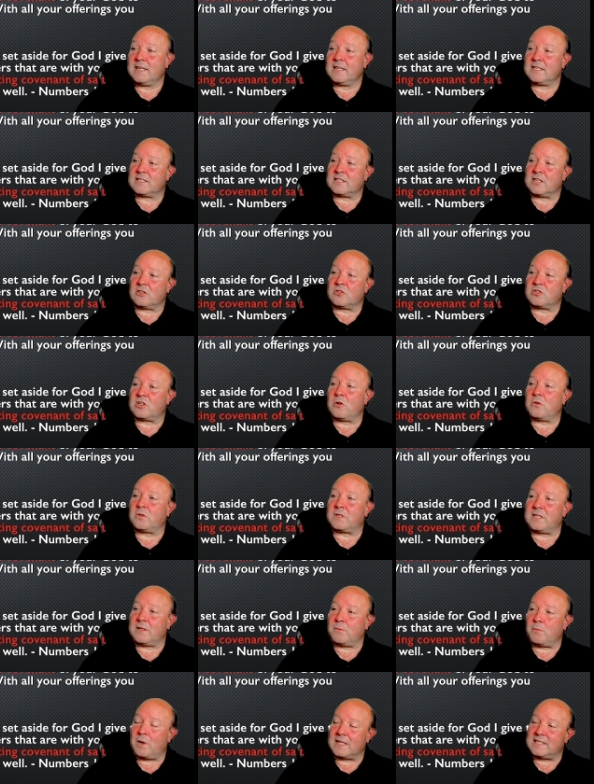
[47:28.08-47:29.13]
So salt
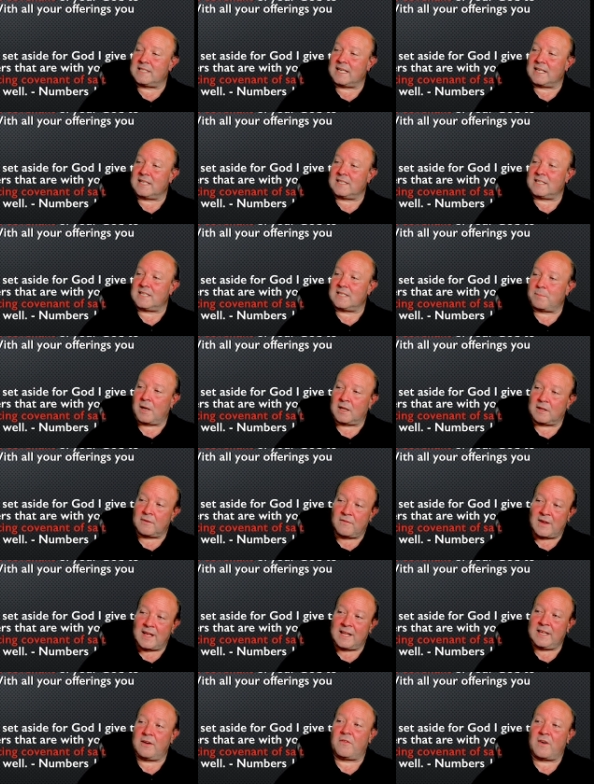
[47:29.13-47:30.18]
in one sense is part of
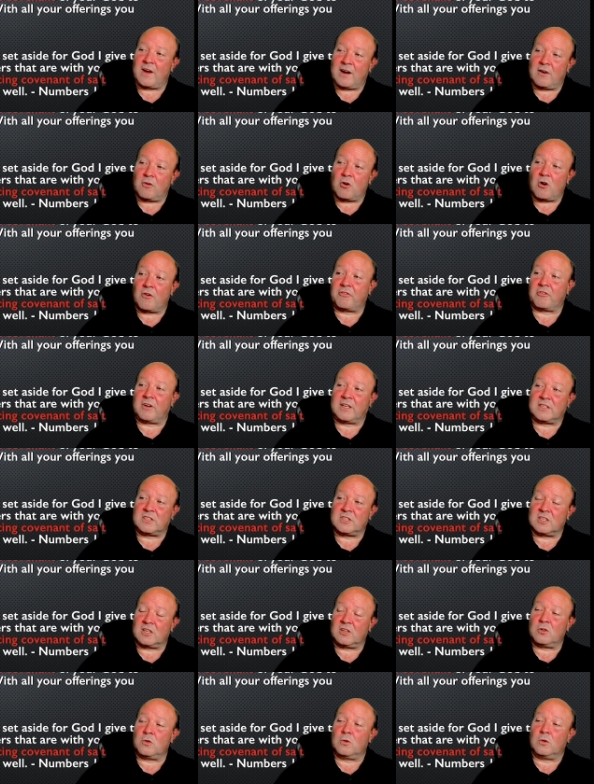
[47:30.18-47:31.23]
any of our offering to
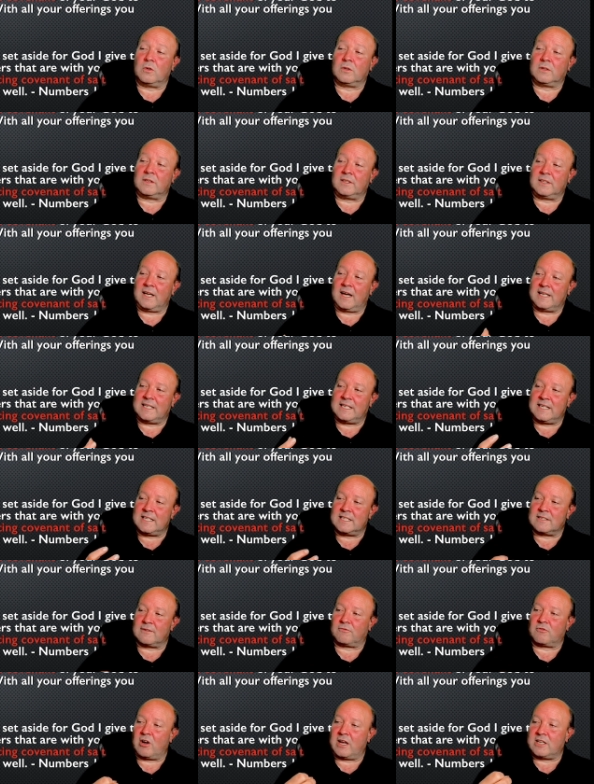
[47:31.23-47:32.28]
the Lord. The ideas
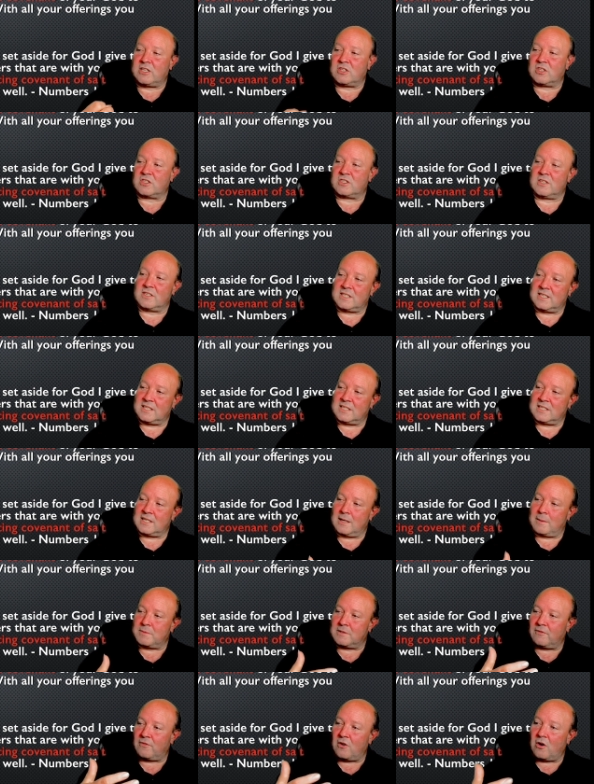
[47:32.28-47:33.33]
of righteousness in
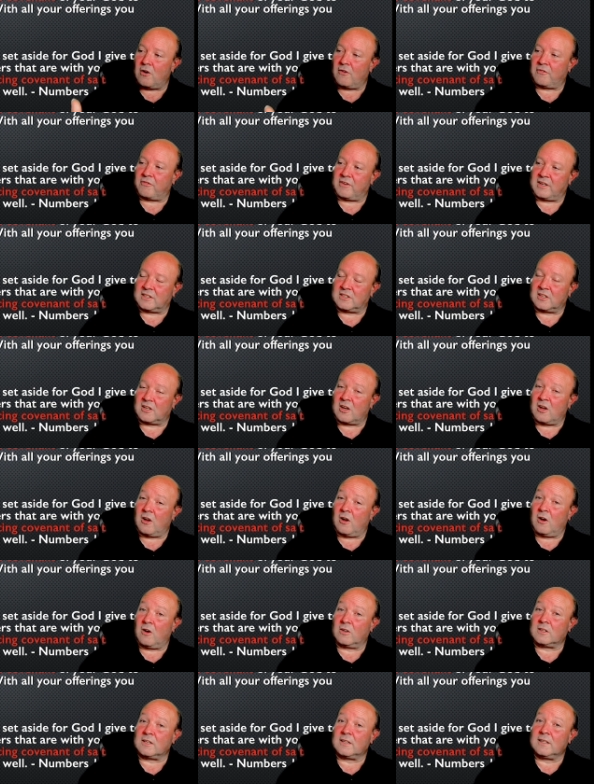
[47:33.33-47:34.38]
terms of offering to
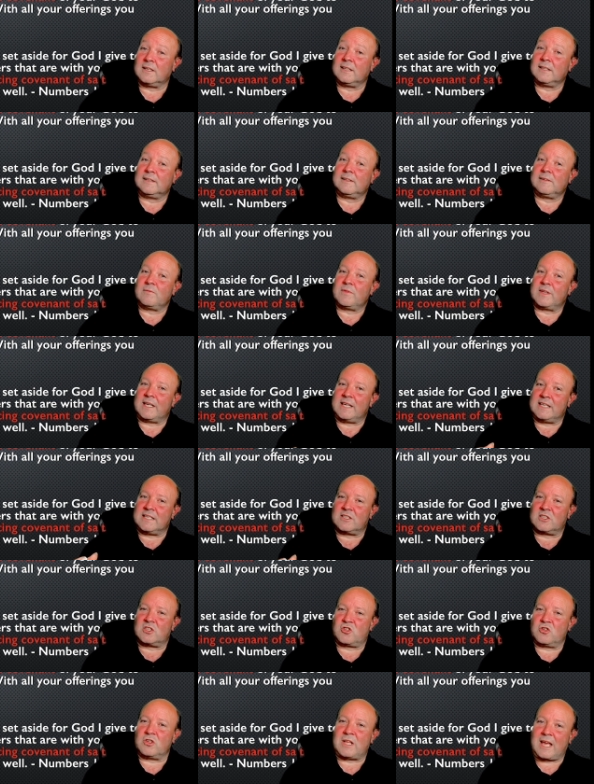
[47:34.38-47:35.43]
God
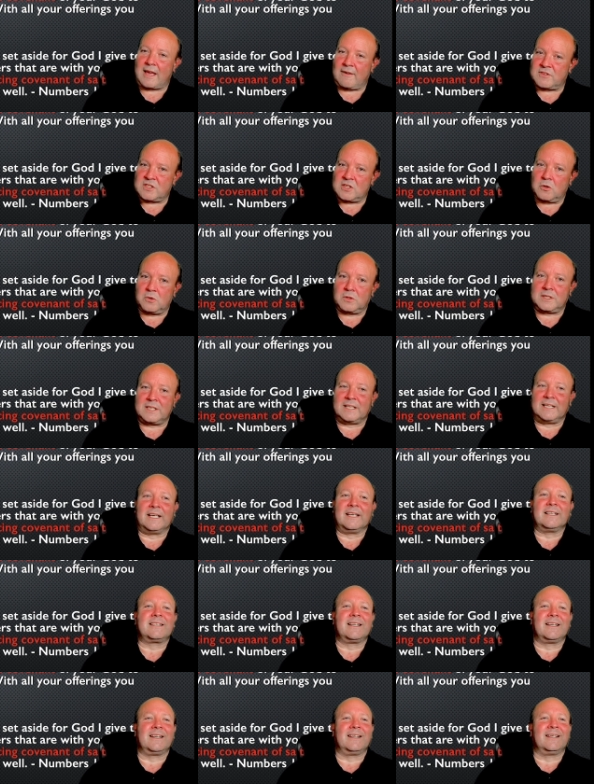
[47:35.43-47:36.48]
should have salt in
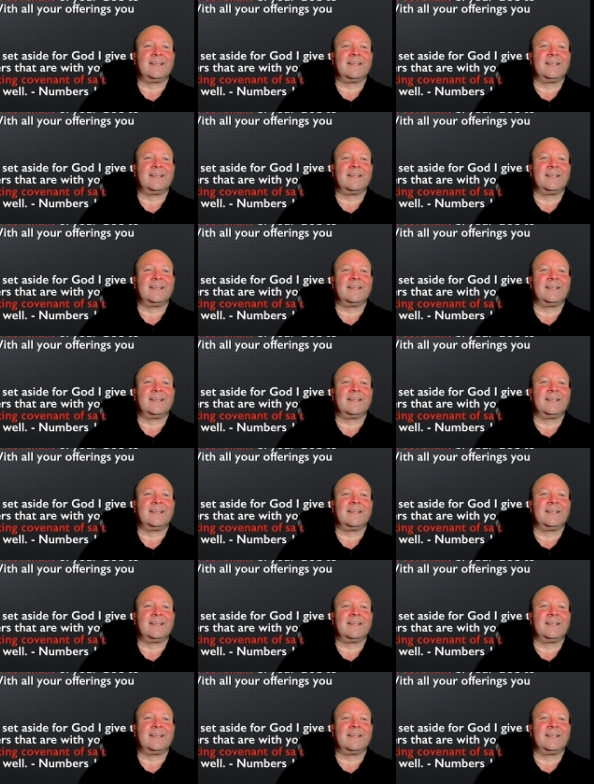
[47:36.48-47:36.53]
it.